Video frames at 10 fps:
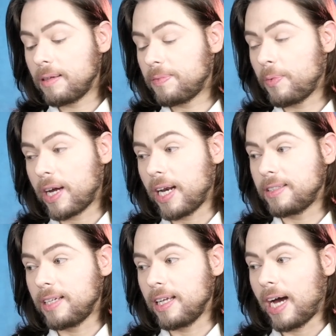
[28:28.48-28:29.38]
What can I
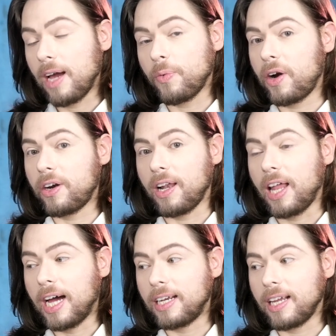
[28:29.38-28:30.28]
tell you? I wear it a
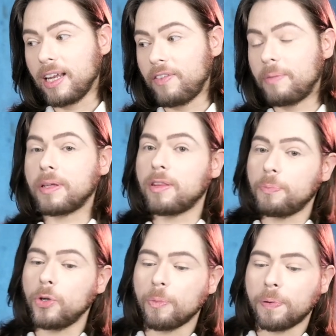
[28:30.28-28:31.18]
lot. I love it. But the
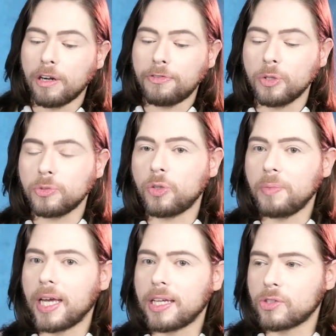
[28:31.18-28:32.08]
pure perfume to
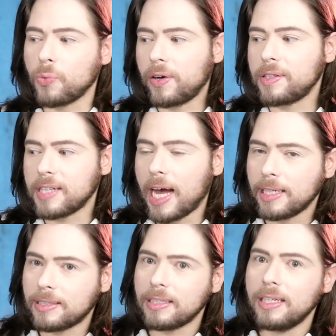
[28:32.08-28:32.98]
me is where it's
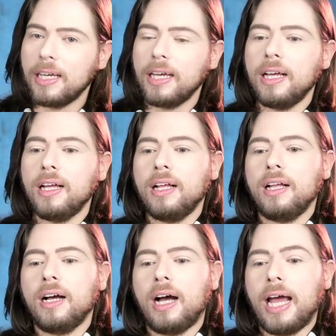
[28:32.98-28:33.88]
at.
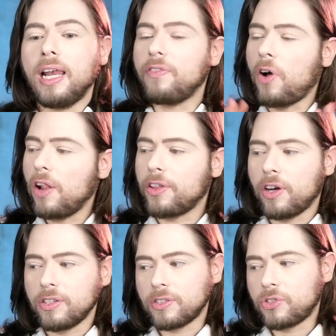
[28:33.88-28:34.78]
I love all the
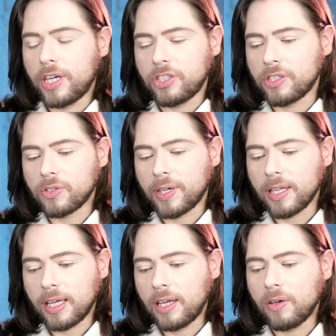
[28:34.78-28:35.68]
concentrations,
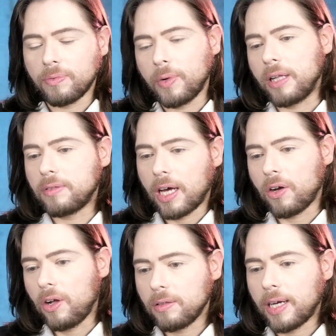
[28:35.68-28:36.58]
really. You know, well, not
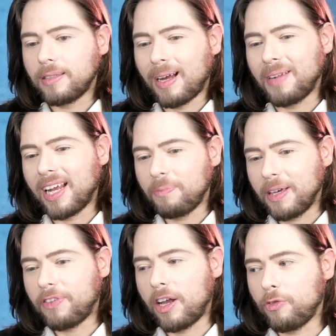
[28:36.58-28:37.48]
all. I'm not a
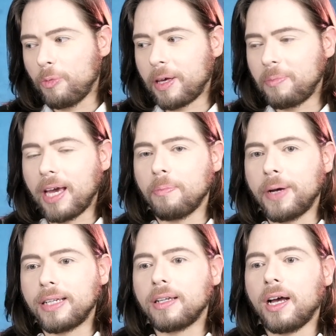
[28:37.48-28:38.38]
big fan of Eau Première,
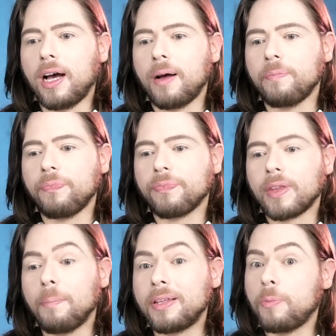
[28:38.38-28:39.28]
but
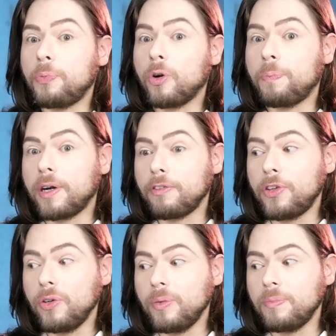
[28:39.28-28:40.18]
the pure
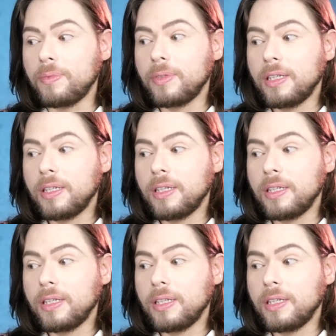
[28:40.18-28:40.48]
perfume.